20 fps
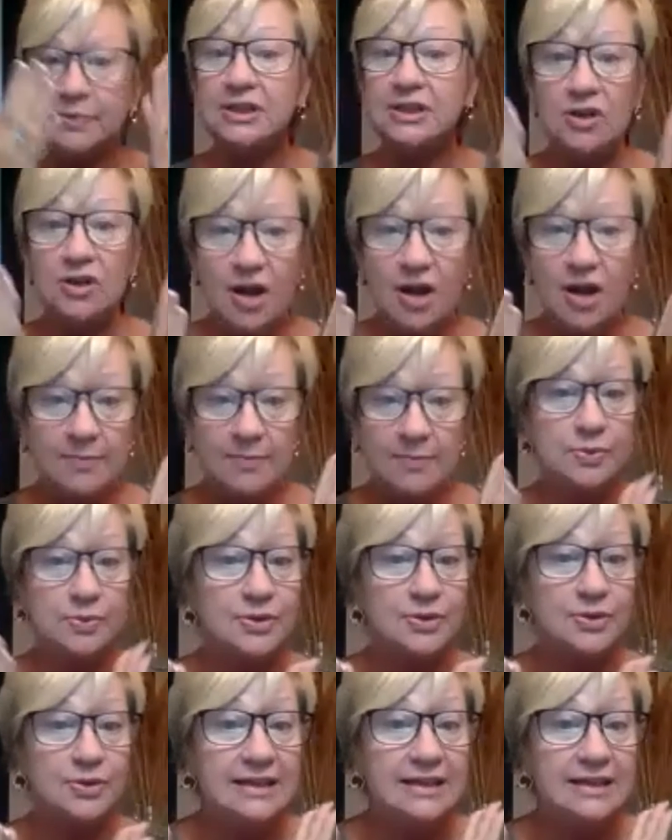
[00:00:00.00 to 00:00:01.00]
And I
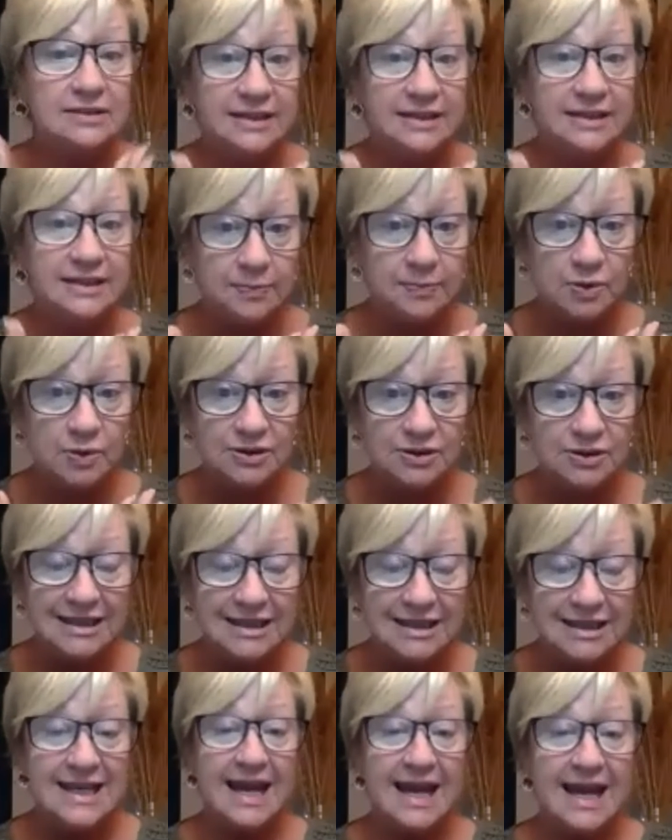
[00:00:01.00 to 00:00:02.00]
put it on pretty
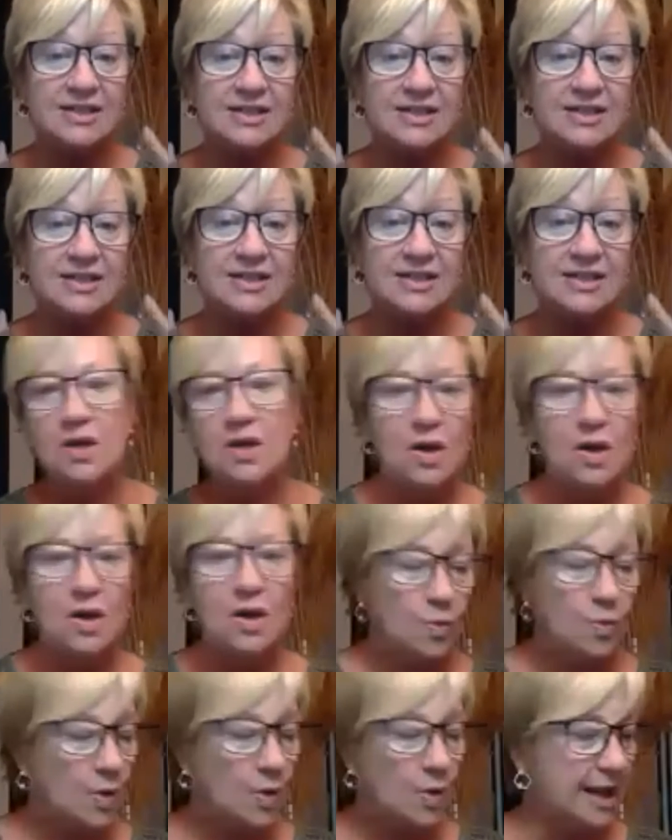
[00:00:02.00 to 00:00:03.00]
liberally and
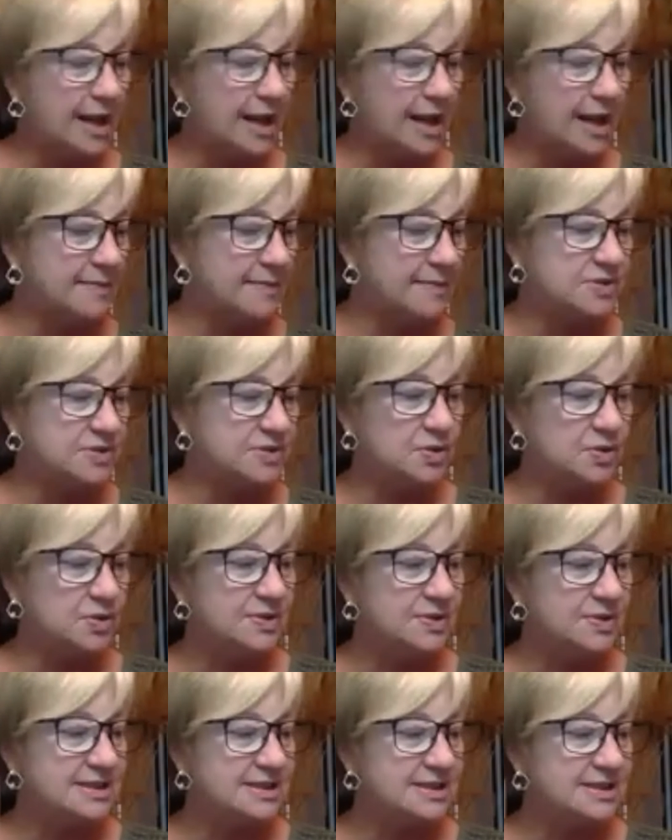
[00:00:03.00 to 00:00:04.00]
let it soak
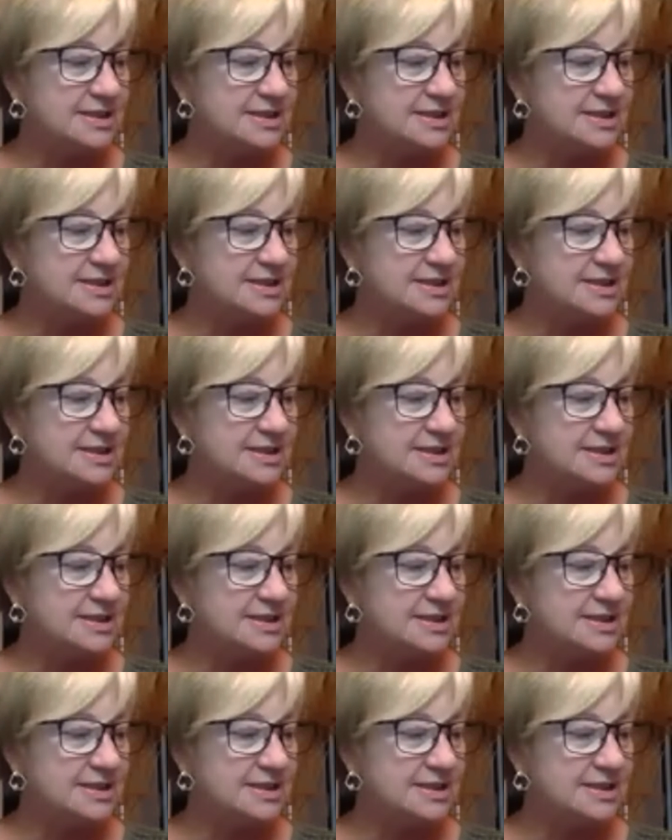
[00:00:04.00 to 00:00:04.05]
in